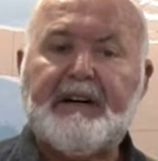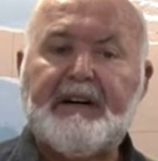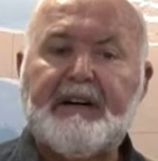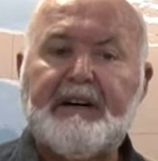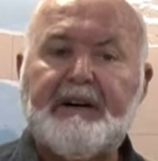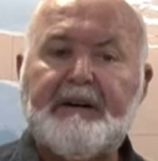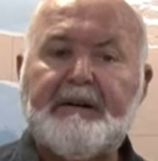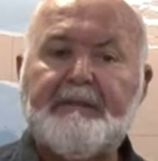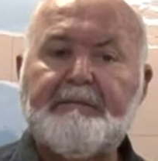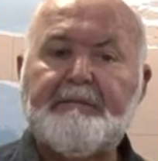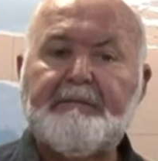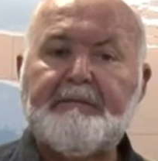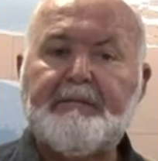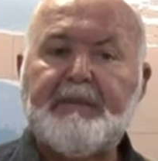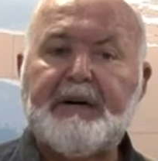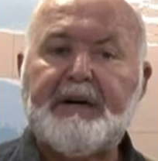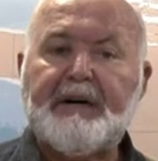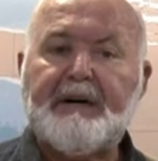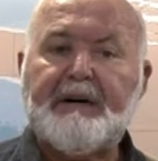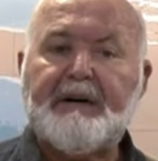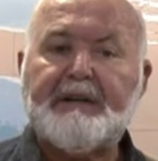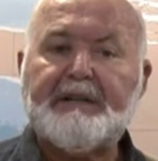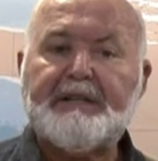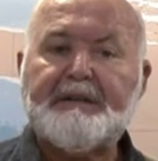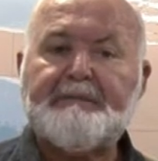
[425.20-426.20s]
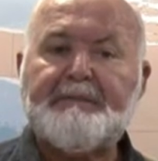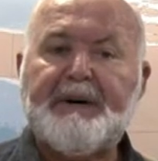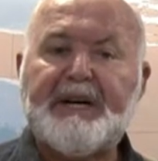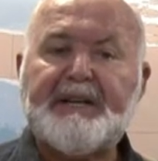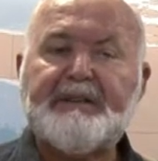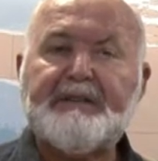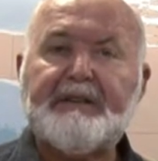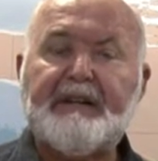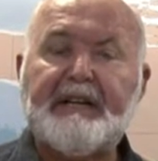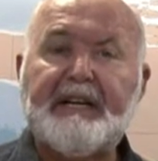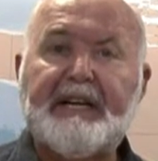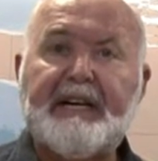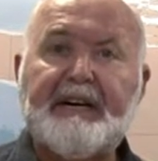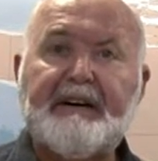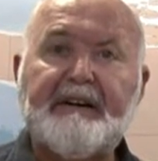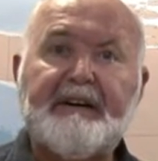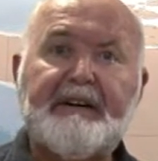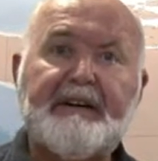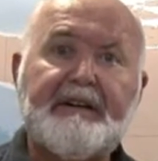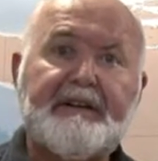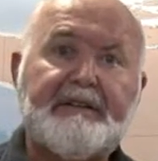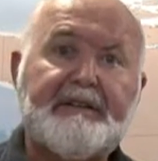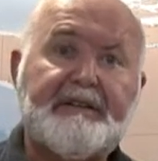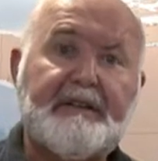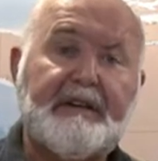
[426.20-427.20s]
uh, uh special
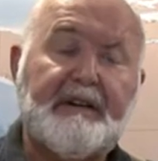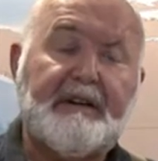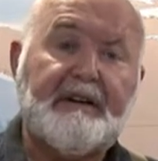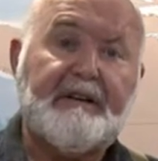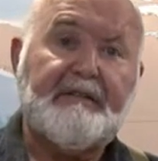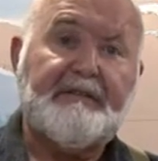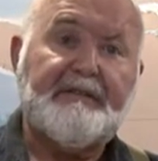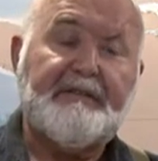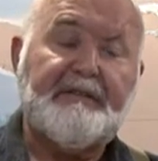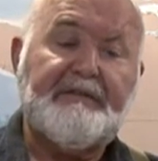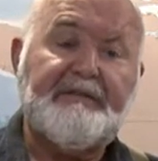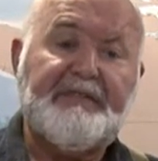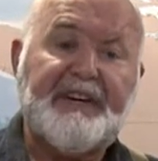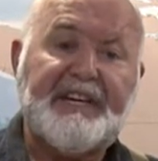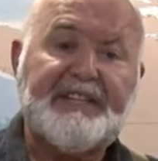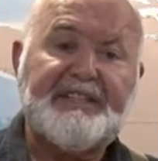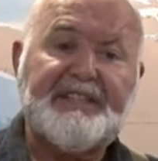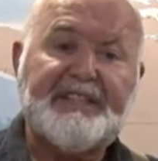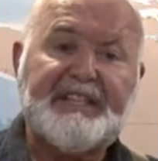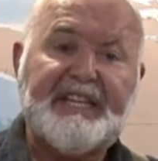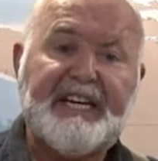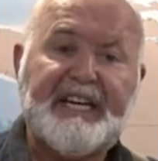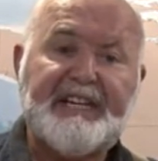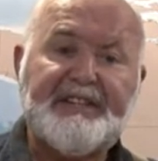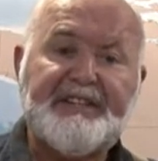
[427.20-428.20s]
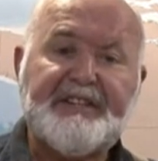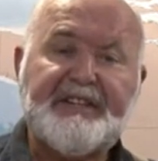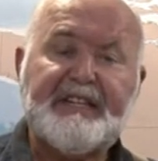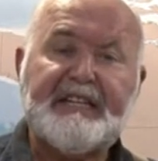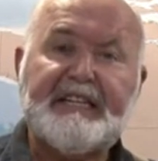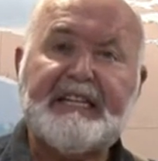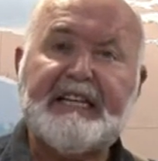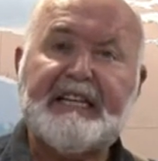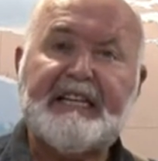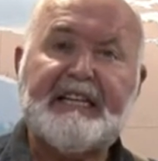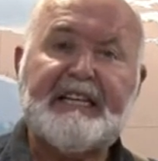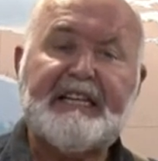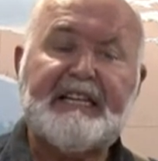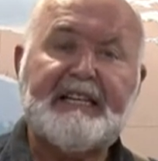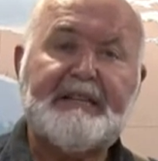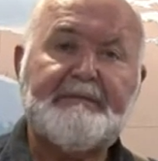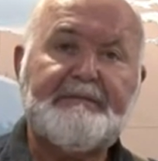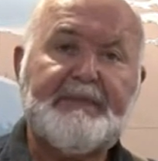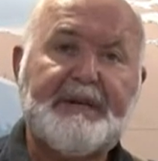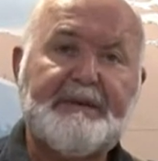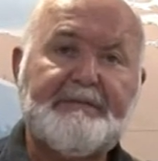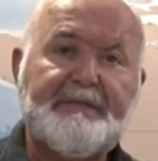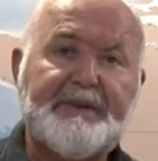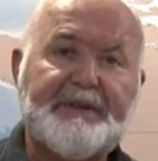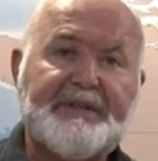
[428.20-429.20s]
areas of vegetation that need to
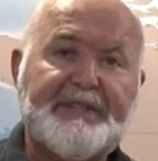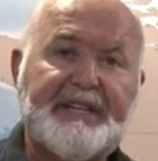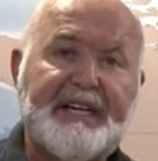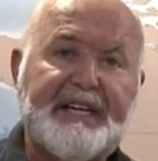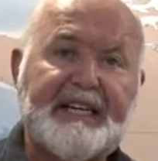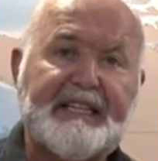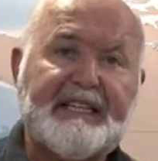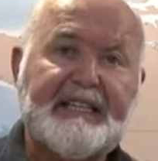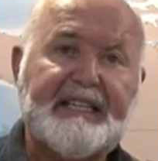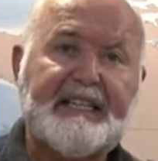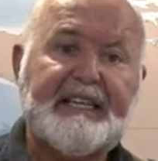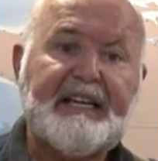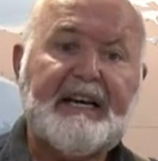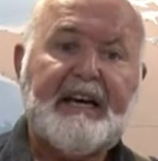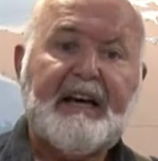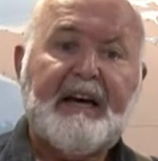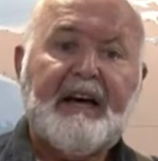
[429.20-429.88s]
be protected.